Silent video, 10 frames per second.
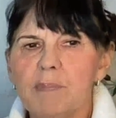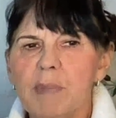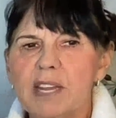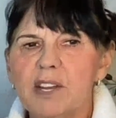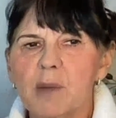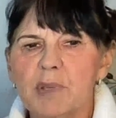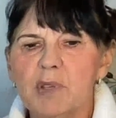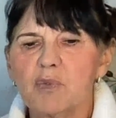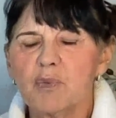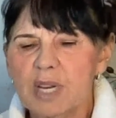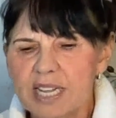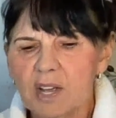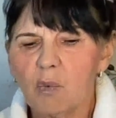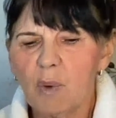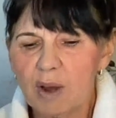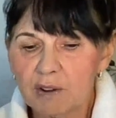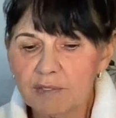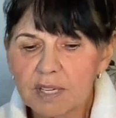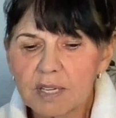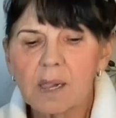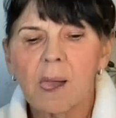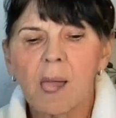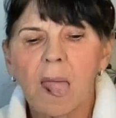We may not be really aware of it